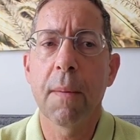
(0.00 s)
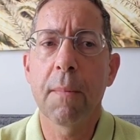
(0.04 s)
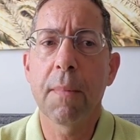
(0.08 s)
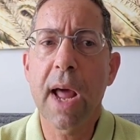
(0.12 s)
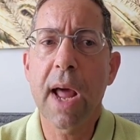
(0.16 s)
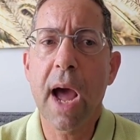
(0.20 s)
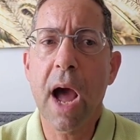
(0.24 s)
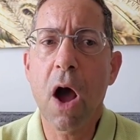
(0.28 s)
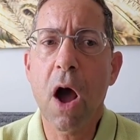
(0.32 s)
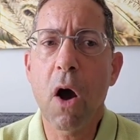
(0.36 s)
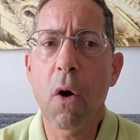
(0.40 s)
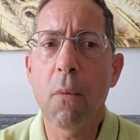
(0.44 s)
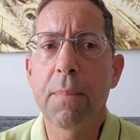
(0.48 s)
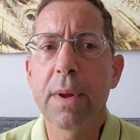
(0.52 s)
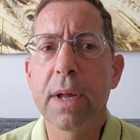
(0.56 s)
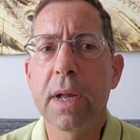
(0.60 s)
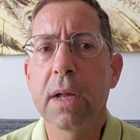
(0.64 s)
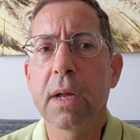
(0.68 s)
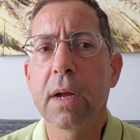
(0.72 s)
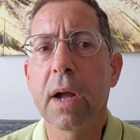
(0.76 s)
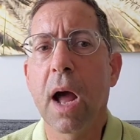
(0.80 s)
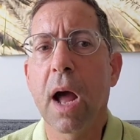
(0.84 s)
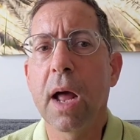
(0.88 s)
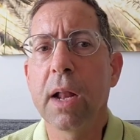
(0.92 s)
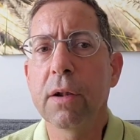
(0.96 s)
am now
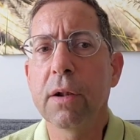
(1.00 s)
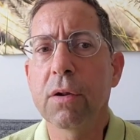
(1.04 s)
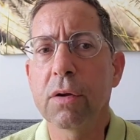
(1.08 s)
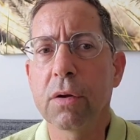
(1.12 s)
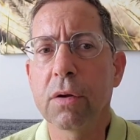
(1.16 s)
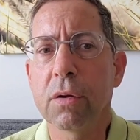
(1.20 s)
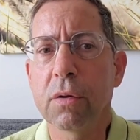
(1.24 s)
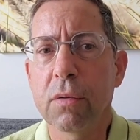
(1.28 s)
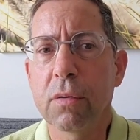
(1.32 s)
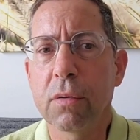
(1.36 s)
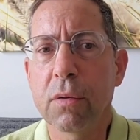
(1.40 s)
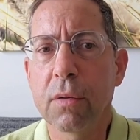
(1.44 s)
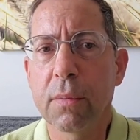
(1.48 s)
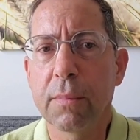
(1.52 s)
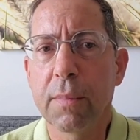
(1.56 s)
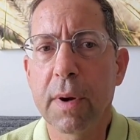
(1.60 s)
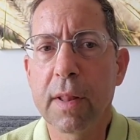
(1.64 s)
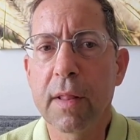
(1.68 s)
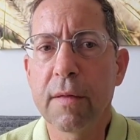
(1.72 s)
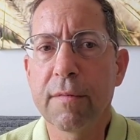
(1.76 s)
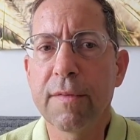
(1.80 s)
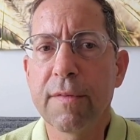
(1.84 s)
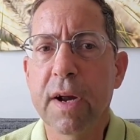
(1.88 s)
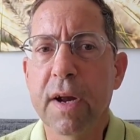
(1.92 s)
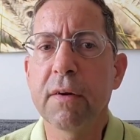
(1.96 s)
being hunted
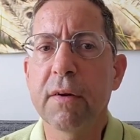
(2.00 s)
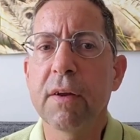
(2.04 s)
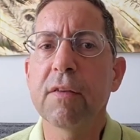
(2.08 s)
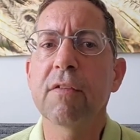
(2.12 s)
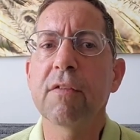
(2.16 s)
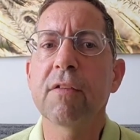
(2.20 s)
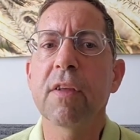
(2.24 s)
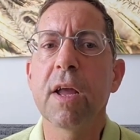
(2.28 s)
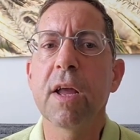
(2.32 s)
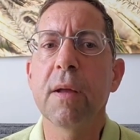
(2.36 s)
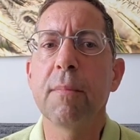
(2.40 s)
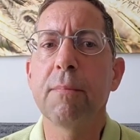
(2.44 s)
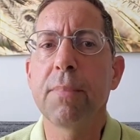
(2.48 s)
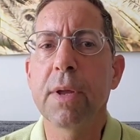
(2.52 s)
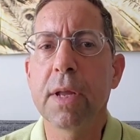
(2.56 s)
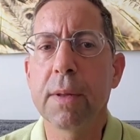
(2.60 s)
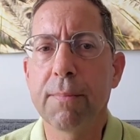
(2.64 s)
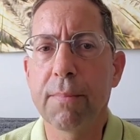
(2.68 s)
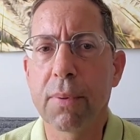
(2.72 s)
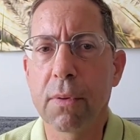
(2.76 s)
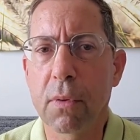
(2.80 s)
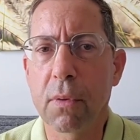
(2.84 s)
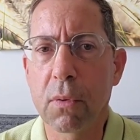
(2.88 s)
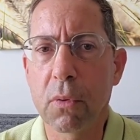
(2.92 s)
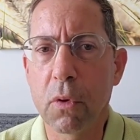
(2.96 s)
by the very same
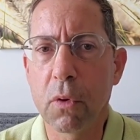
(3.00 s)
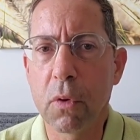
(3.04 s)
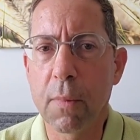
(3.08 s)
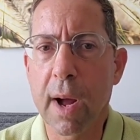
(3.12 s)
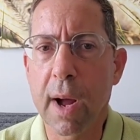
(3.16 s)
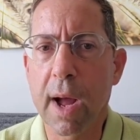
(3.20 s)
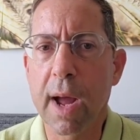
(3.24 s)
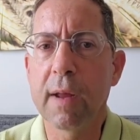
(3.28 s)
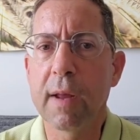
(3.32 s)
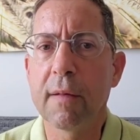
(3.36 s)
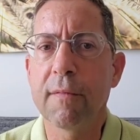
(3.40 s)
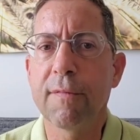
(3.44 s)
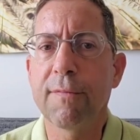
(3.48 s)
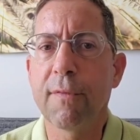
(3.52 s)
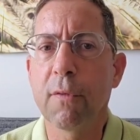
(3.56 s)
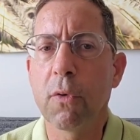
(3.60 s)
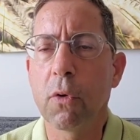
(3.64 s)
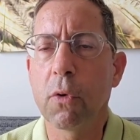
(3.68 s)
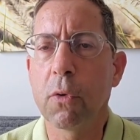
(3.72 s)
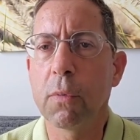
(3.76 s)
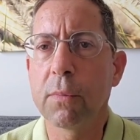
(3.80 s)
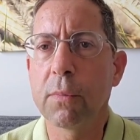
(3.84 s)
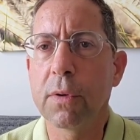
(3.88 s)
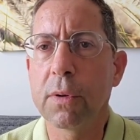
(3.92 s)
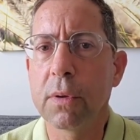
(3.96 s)
people whom I
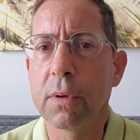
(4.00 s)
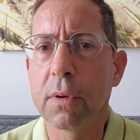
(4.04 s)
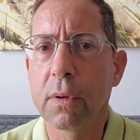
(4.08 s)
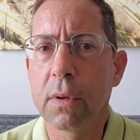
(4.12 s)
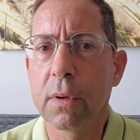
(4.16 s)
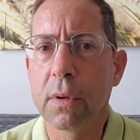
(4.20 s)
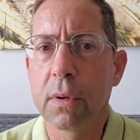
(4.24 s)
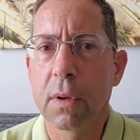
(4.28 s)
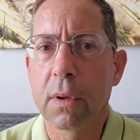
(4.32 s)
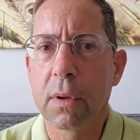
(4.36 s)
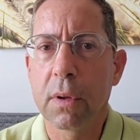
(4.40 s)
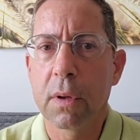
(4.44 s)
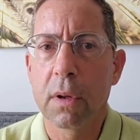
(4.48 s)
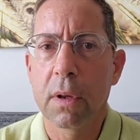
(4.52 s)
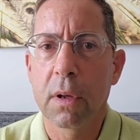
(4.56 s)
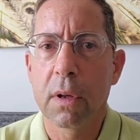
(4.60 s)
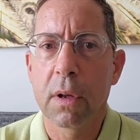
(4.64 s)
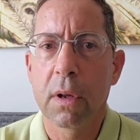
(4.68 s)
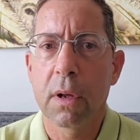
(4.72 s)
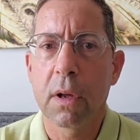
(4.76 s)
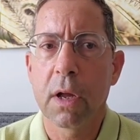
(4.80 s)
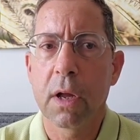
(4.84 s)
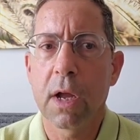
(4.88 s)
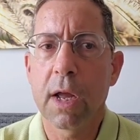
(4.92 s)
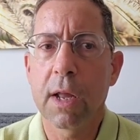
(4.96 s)
informed
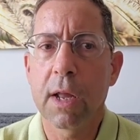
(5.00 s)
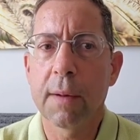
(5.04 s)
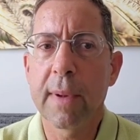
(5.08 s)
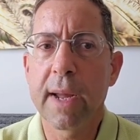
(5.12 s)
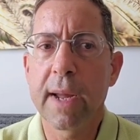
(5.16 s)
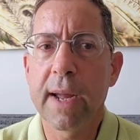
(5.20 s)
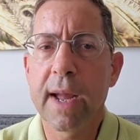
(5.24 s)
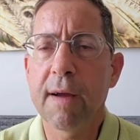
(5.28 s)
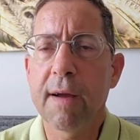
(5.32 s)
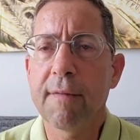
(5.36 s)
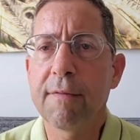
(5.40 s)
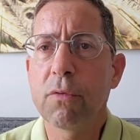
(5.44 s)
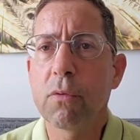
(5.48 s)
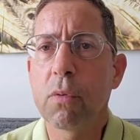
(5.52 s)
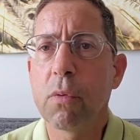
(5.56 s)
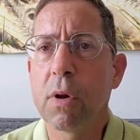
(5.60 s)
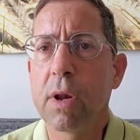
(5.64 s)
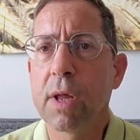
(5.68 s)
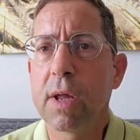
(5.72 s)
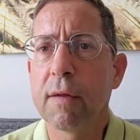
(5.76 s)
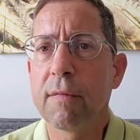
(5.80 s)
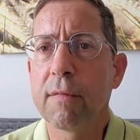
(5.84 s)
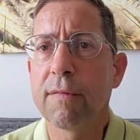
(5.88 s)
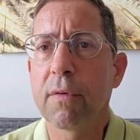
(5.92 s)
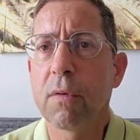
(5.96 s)
and may have
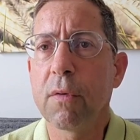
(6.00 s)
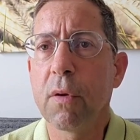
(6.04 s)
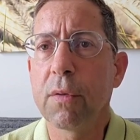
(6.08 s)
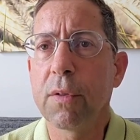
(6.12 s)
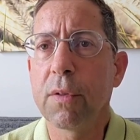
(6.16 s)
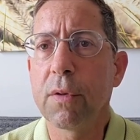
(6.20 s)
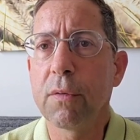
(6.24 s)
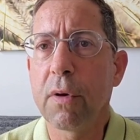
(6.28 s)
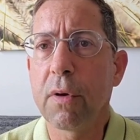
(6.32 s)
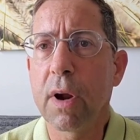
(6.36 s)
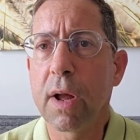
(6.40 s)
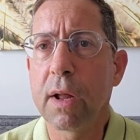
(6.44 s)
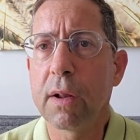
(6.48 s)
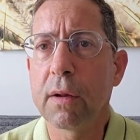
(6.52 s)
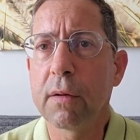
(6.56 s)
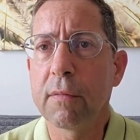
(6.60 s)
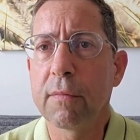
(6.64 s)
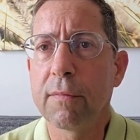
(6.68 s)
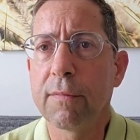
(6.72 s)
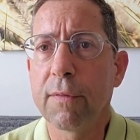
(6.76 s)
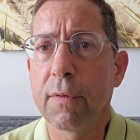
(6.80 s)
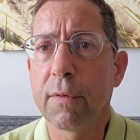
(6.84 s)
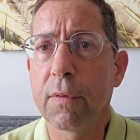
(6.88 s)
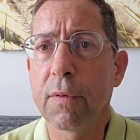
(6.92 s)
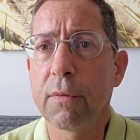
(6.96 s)
to live on the
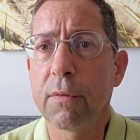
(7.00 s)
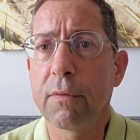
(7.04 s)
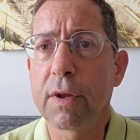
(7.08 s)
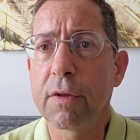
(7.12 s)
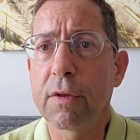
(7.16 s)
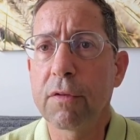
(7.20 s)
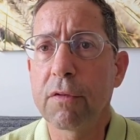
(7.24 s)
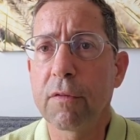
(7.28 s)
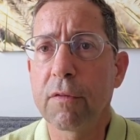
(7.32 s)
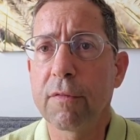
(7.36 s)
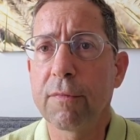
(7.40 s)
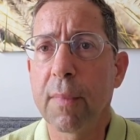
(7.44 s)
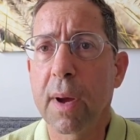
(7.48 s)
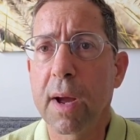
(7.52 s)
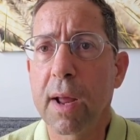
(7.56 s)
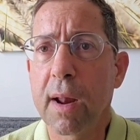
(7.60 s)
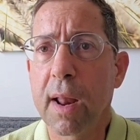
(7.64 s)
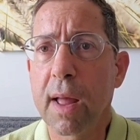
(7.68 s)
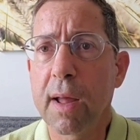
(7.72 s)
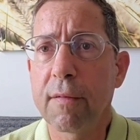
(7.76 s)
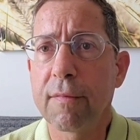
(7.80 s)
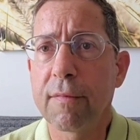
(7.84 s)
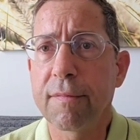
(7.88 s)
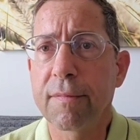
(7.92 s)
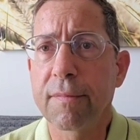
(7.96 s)
run for the rest of
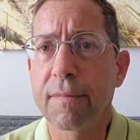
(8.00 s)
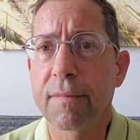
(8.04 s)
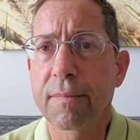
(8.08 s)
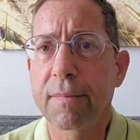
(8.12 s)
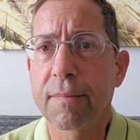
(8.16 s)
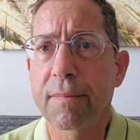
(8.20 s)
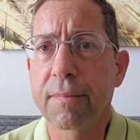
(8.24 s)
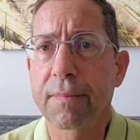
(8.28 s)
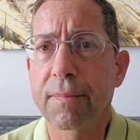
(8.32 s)
my life.